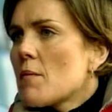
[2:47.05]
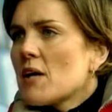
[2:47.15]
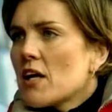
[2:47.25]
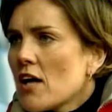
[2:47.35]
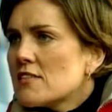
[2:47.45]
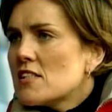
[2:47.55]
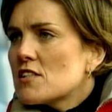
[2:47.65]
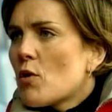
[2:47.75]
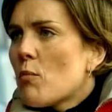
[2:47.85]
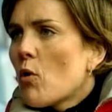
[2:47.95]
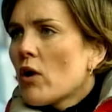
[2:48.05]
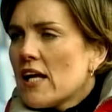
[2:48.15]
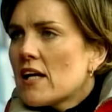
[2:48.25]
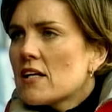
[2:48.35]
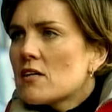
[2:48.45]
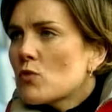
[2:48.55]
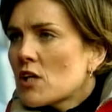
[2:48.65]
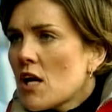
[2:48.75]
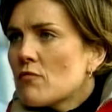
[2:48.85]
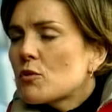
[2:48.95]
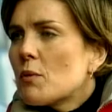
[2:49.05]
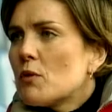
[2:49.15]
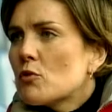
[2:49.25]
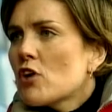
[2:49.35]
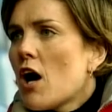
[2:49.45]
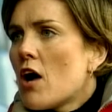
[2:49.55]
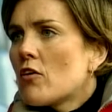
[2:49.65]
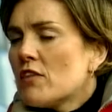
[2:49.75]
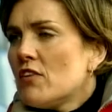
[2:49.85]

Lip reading: I mean, a 90s footballer, he can comfortably retire.